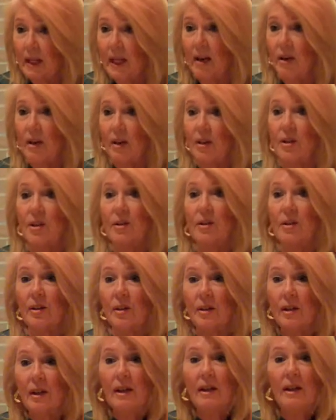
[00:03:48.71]

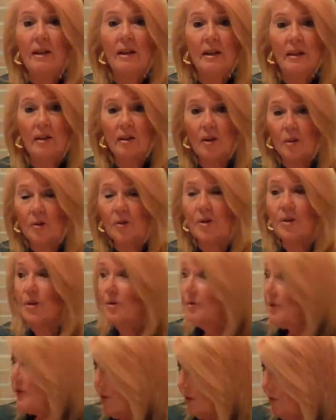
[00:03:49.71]
character goes
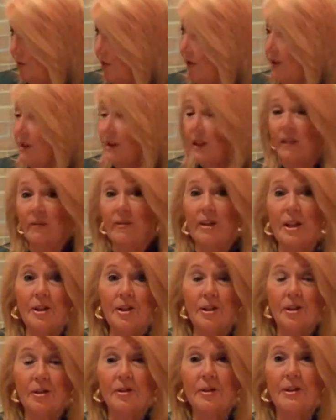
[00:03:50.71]
through different
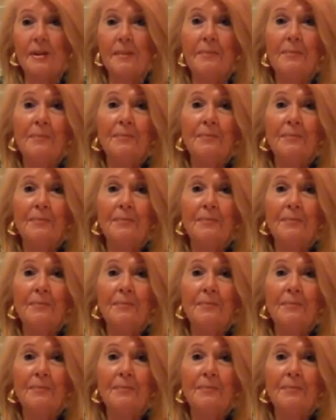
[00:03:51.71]
adventures.